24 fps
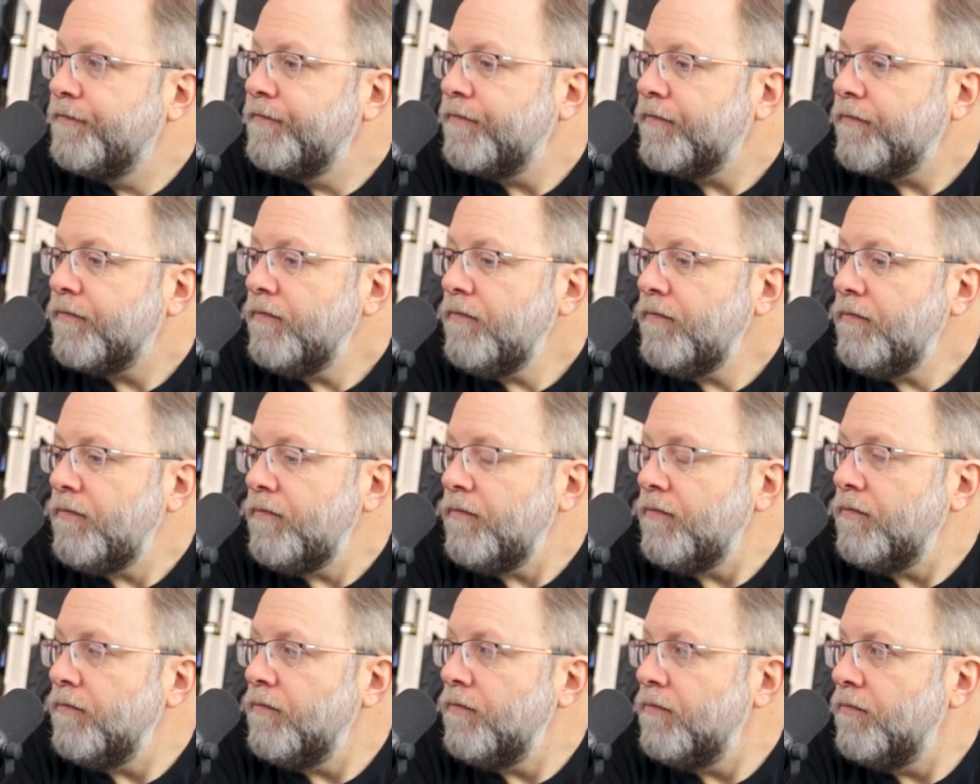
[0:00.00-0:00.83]

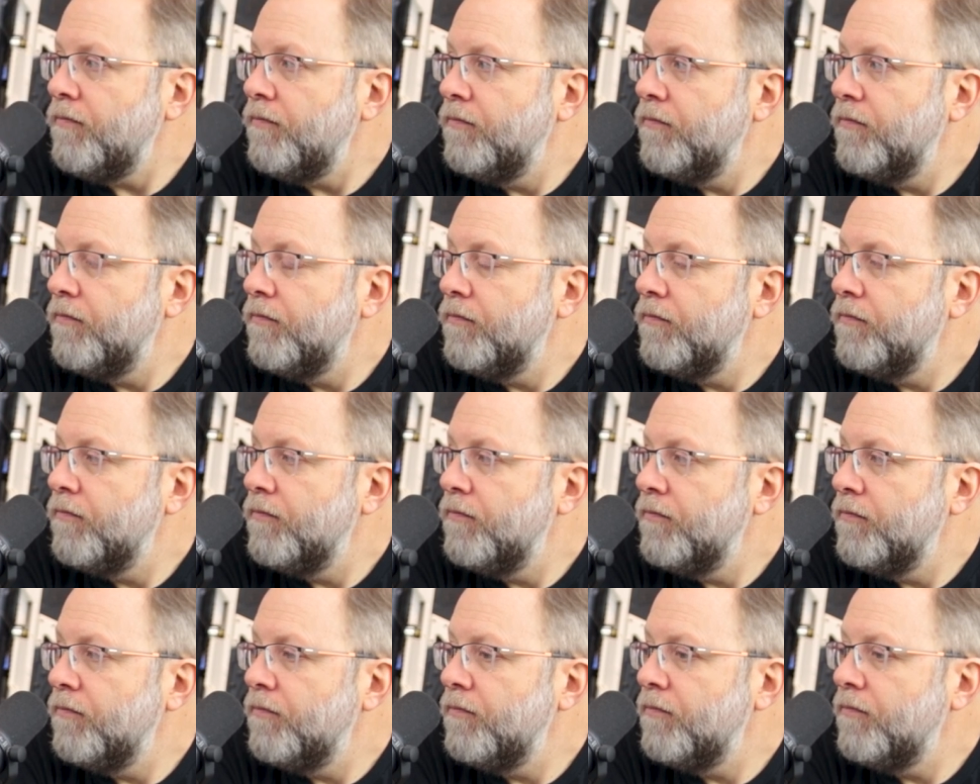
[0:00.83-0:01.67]

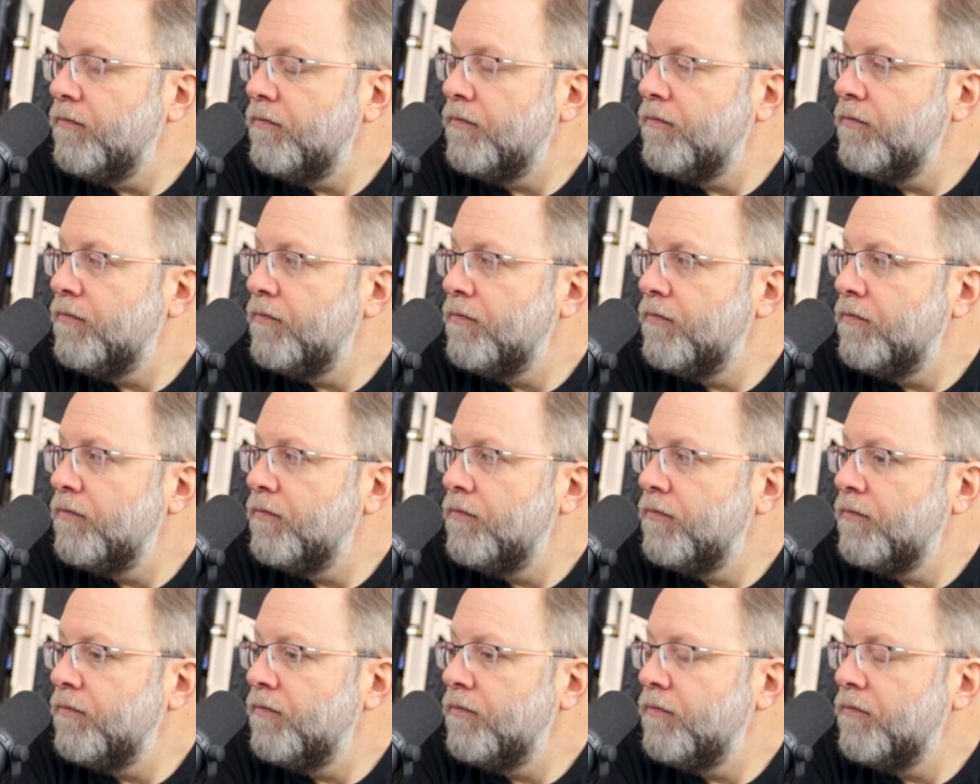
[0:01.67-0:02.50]

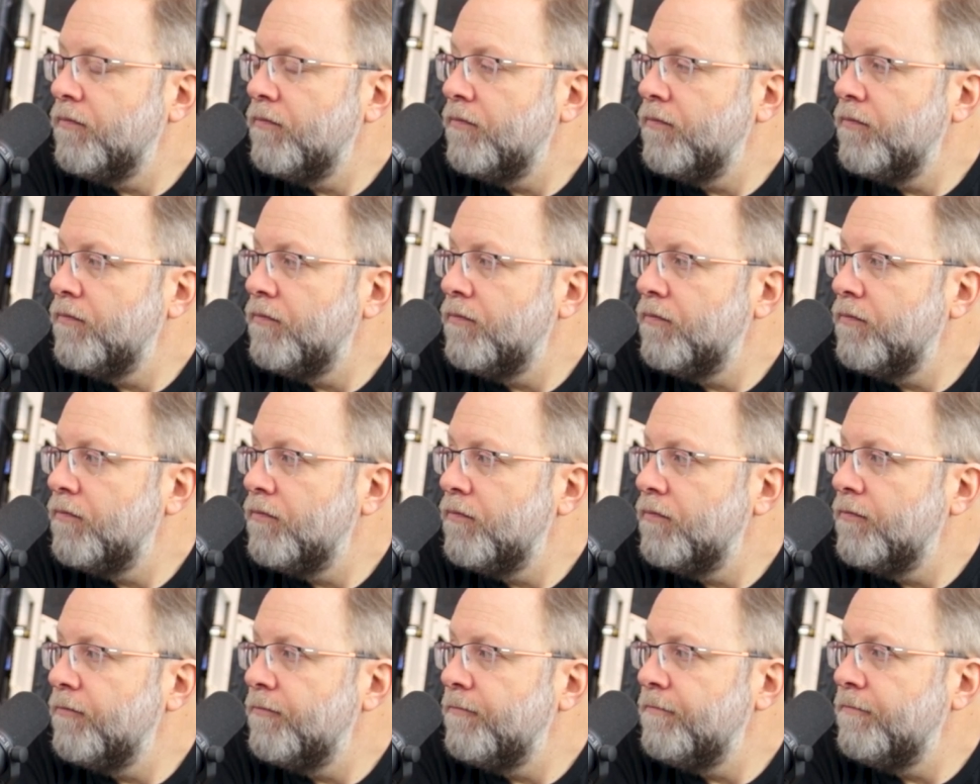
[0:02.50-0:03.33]

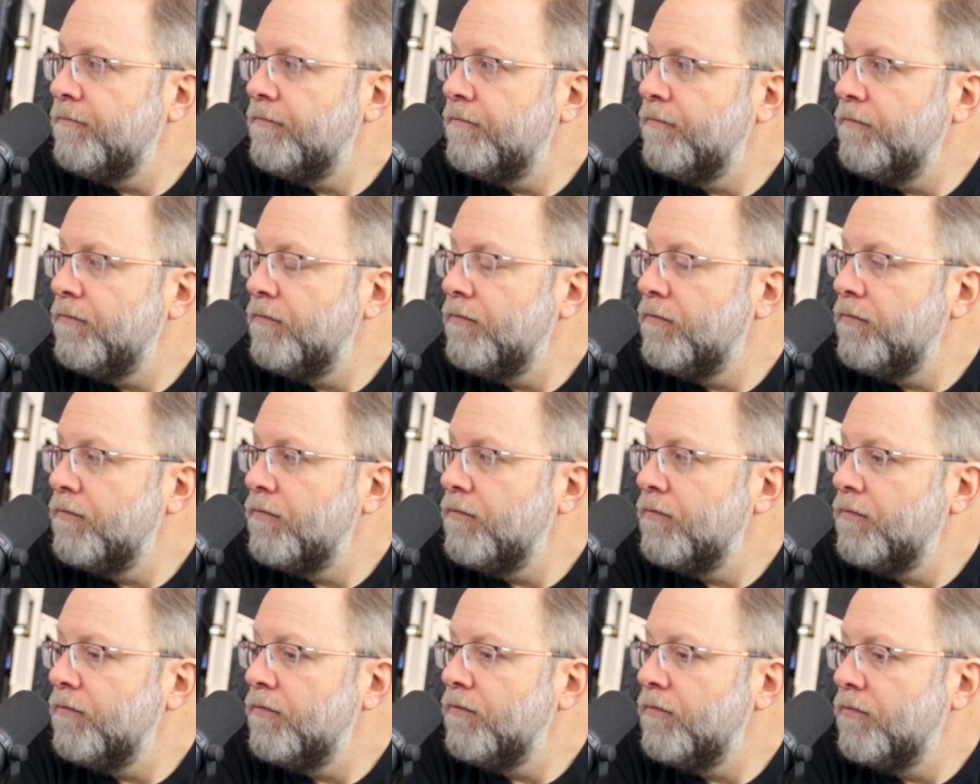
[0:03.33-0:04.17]

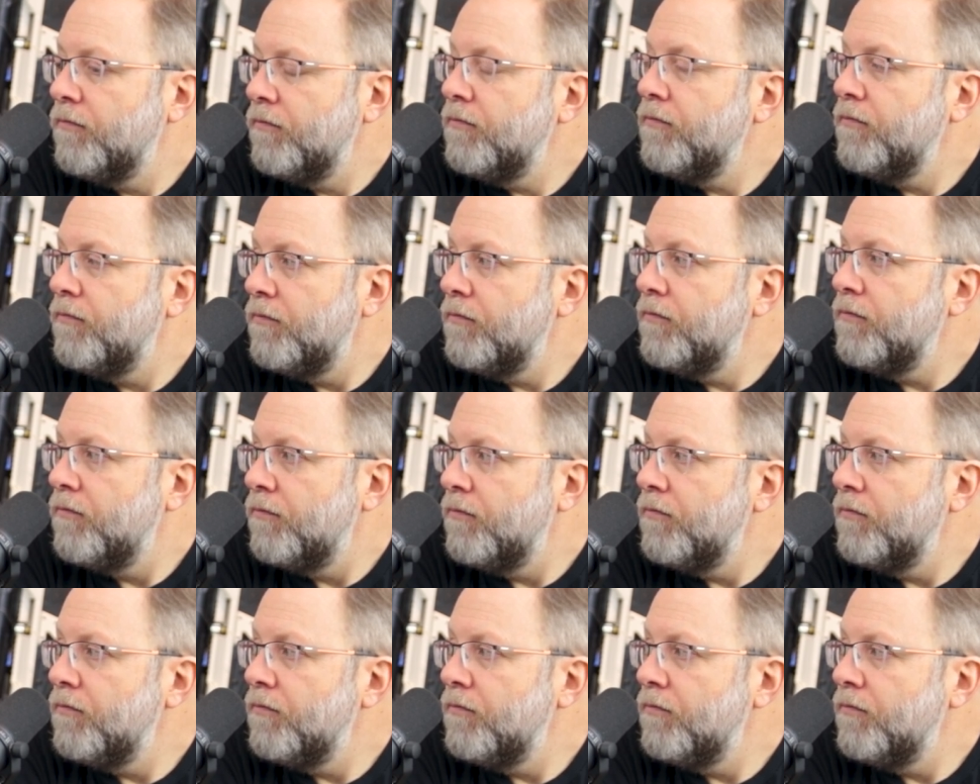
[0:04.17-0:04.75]
(silent)